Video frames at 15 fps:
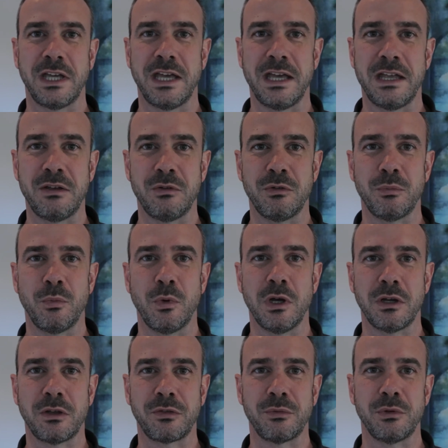and
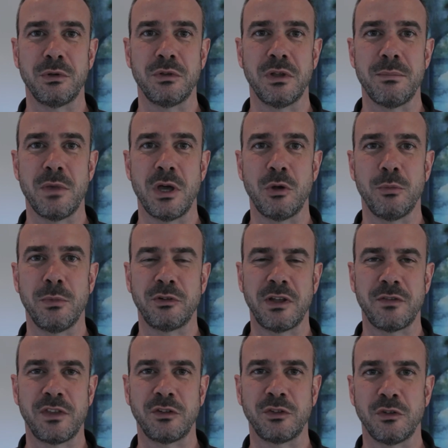work through them and almost
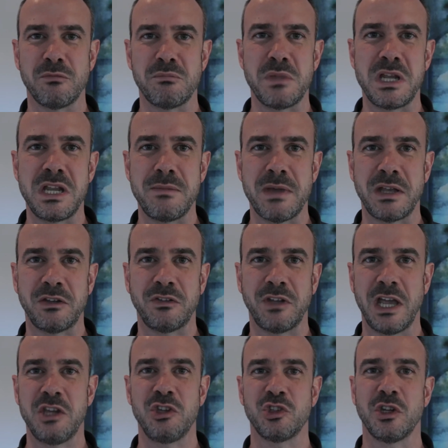have that sort of mini
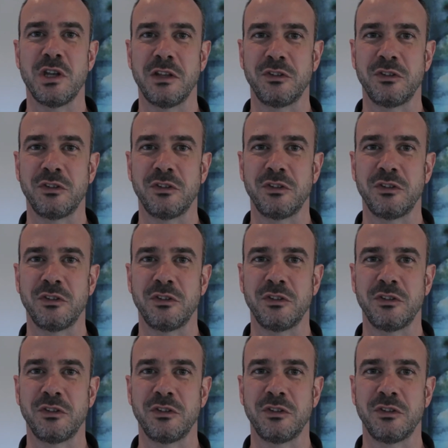meditation,